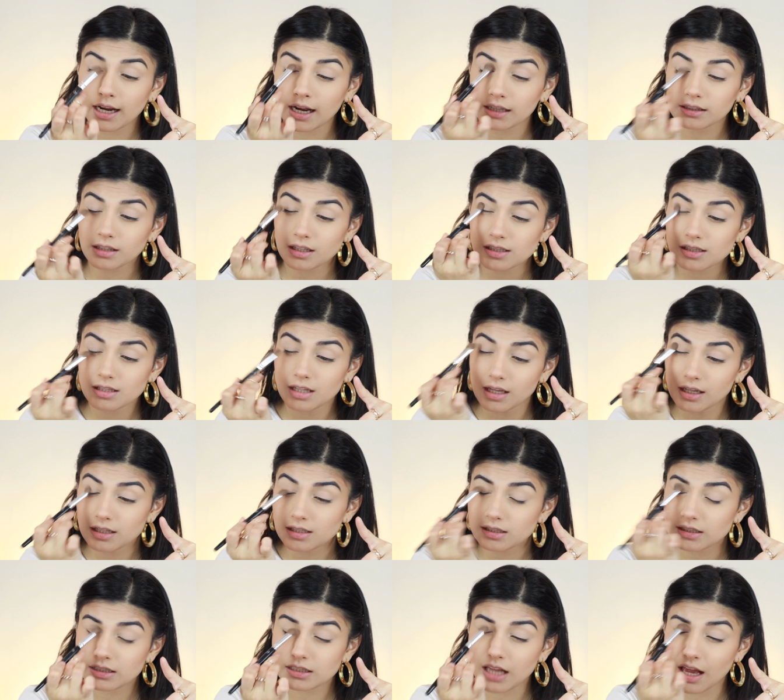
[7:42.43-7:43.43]
got this like
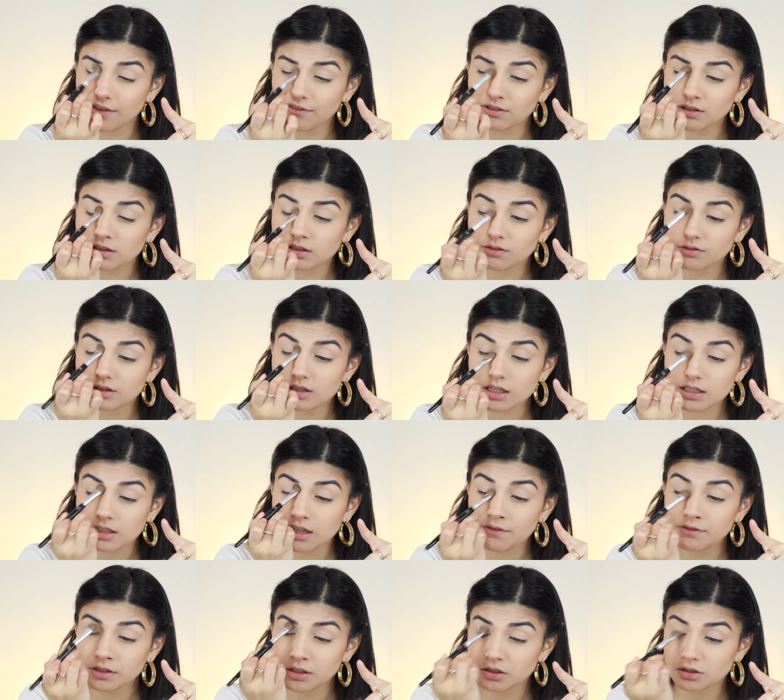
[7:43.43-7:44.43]

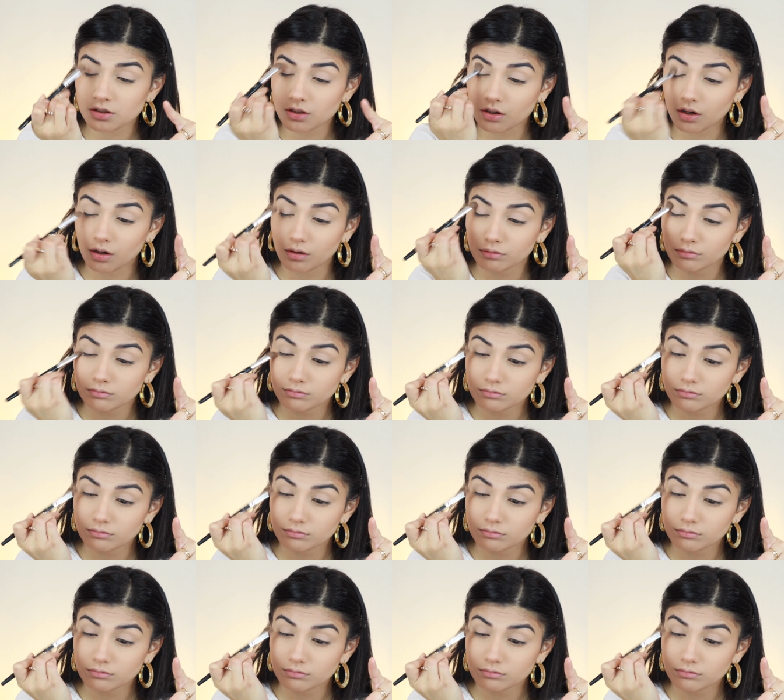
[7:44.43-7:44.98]
6-7 years ago.